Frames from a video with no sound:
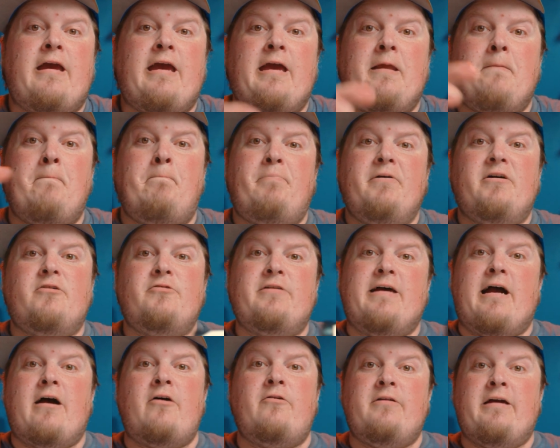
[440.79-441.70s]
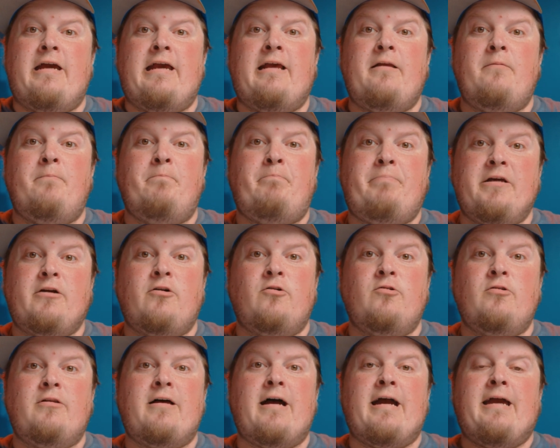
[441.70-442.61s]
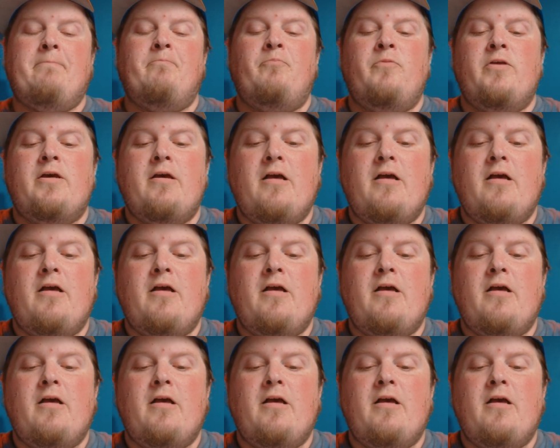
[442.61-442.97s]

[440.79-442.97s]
and build out a bigger light.